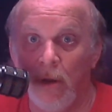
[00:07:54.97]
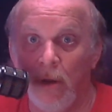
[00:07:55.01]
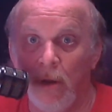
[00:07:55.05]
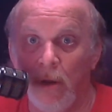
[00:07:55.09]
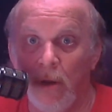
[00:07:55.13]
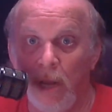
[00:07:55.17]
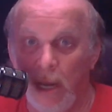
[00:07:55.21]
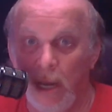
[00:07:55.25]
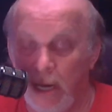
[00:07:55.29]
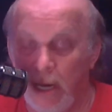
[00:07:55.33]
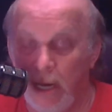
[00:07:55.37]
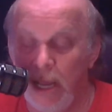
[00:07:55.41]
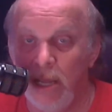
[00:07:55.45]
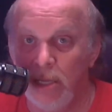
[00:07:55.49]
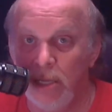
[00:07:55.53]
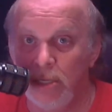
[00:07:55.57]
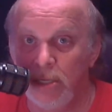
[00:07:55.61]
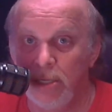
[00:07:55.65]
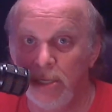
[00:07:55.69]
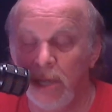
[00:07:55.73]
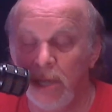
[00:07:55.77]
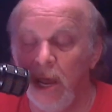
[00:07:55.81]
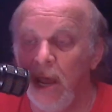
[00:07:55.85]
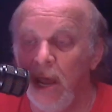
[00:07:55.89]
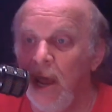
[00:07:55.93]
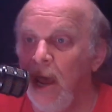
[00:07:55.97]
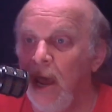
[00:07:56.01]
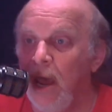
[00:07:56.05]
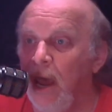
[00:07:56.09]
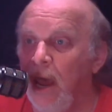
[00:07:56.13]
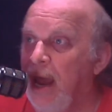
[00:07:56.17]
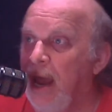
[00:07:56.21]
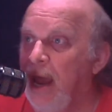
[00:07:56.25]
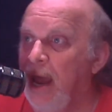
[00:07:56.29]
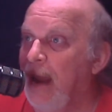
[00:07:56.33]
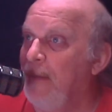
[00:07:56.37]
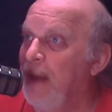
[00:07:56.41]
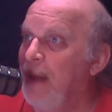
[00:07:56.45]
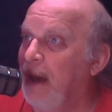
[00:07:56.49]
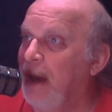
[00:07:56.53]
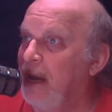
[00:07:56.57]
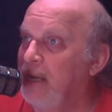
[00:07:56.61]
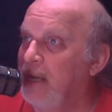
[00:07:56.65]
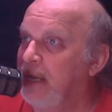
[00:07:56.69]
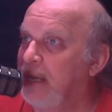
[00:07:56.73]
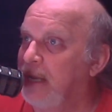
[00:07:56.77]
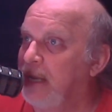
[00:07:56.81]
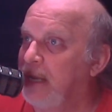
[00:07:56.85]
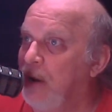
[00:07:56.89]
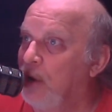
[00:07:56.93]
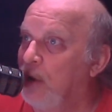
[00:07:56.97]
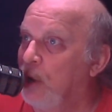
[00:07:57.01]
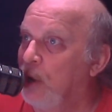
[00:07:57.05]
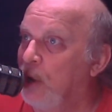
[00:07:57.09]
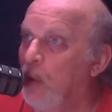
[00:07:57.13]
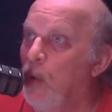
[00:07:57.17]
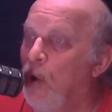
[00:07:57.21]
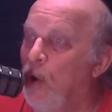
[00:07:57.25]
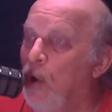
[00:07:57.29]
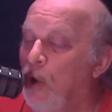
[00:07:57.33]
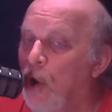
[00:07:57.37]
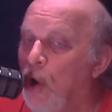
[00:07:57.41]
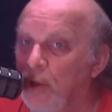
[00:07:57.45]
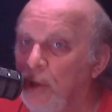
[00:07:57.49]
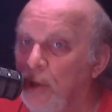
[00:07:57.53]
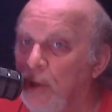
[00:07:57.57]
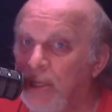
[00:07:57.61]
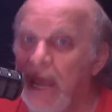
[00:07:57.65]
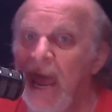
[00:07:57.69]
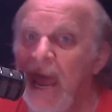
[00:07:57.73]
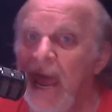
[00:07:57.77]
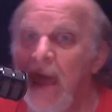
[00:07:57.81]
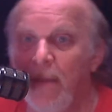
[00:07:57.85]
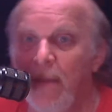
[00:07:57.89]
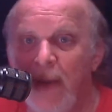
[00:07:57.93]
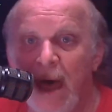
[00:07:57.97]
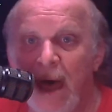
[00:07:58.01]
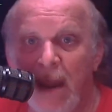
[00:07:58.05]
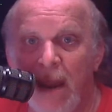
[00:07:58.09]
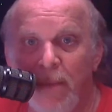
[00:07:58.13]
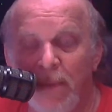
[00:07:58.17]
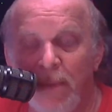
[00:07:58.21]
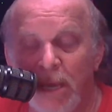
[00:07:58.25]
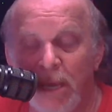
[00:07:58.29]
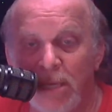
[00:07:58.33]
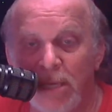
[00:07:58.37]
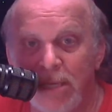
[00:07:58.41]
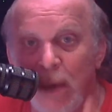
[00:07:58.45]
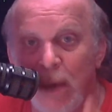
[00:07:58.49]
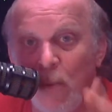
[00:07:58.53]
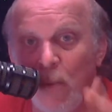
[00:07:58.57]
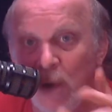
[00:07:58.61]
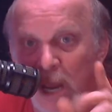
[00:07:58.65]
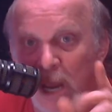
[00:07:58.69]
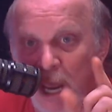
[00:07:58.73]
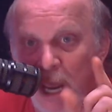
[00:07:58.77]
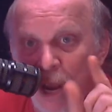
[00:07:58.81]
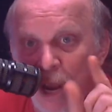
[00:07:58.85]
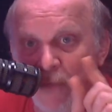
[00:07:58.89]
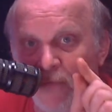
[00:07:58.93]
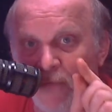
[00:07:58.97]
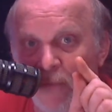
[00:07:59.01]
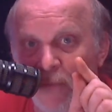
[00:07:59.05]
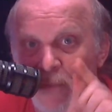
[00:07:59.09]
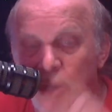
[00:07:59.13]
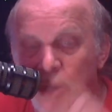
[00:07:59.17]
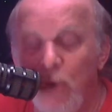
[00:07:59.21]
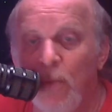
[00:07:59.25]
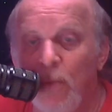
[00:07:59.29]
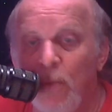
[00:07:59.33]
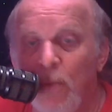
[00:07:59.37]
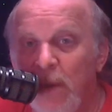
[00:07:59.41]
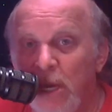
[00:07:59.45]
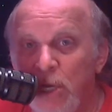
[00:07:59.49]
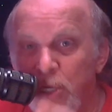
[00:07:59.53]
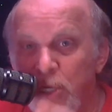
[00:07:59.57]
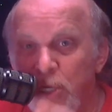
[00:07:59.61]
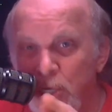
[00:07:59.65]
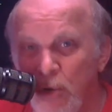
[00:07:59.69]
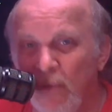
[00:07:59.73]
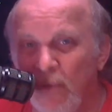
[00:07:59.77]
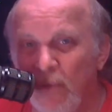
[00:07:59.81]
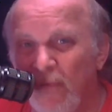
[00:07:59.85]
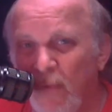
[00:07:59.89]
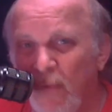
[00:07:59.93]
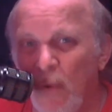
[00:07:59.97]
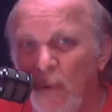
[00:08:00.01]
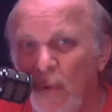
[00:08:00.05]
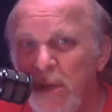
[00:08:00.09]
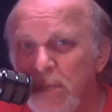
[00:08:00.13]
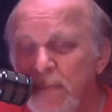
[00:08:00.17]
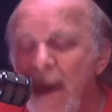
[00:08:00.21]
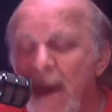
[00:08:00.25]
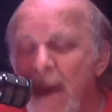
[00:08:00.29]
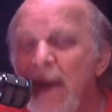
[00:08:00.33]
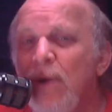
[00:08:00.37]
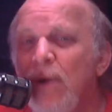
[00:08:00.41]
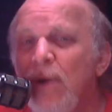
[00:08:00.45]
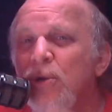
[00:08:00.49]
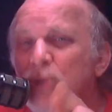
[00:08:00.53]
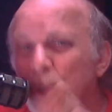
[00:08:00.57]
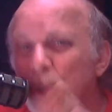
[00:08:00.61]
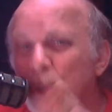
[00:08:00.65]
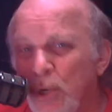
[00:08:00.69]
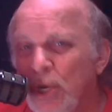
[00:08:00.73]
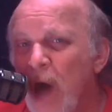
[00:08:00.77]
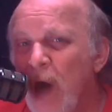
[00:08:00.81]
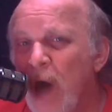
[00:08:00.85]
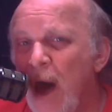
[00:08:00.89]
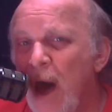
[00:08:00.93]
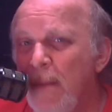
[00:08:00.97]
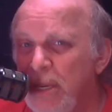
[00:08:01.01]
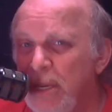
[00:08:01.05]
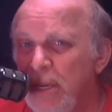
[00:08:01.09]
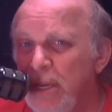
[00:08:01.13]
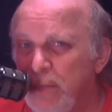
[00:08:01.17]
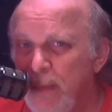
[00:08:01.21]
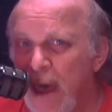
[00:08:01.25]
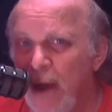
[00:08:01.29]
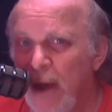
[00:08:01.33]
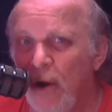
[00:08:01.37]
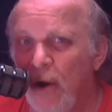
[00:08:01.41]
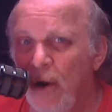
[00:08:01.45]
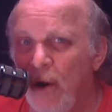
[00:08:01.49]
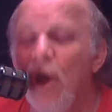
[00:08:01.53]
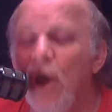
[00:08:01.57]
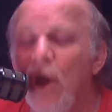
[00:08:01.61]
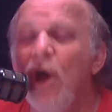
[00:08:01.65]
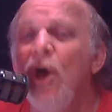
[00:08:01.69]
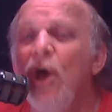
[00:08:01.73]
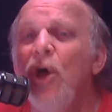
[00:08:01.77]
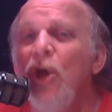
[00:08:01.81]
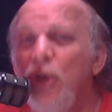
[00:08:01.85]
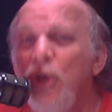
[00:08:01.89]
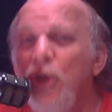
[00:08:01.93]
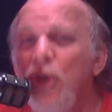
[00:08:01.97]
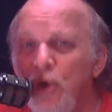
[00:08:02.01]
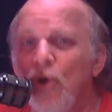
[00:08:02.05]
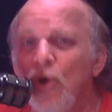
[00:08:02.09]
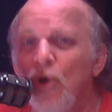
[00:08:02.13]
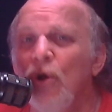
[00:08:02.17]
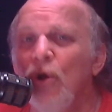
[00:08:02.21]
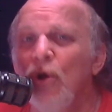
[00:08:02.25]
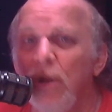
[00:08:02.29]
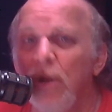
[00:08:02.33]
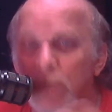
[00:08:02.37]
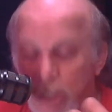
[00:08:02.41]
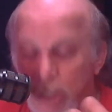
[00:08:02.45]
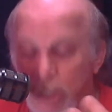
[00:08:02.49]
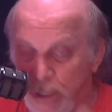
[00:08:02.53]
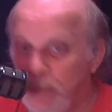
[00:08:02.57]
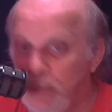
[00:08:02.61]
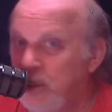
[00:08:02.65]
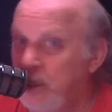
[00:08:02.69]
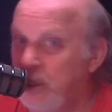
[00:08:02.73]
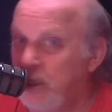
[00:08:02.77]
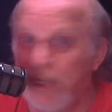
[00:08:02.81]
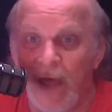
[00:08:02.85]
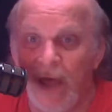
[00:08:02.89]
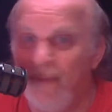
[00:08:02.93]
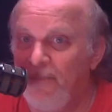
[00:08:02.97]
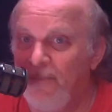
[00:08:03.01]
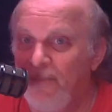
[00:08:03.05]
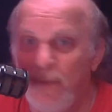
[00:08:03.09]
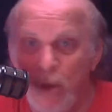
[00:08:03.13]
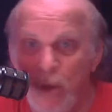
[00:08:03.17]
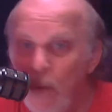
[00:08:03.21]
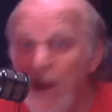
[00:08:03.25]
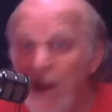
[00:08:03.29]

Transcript: It is. And I'm not going to sit here and go on all day about it because I want to hear from you because your voice matters, your comments matter, your stuff you